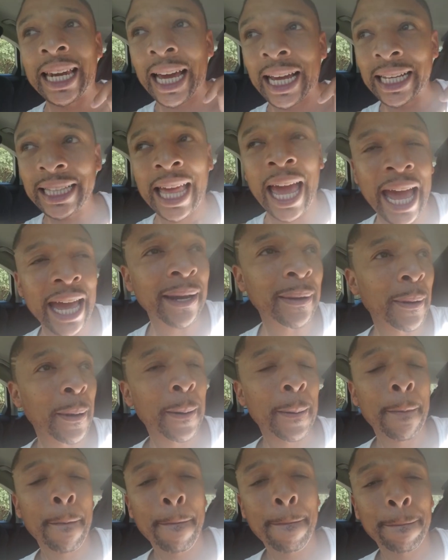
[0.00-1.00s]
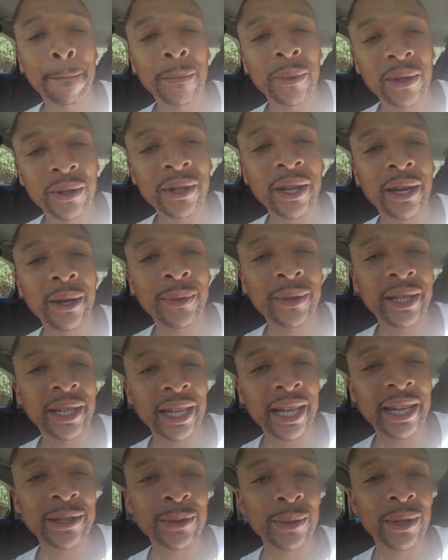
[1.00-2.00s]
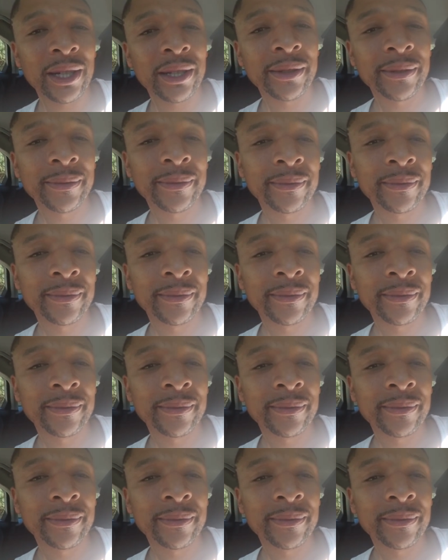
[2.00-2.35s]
like that. Okay, well then guess what?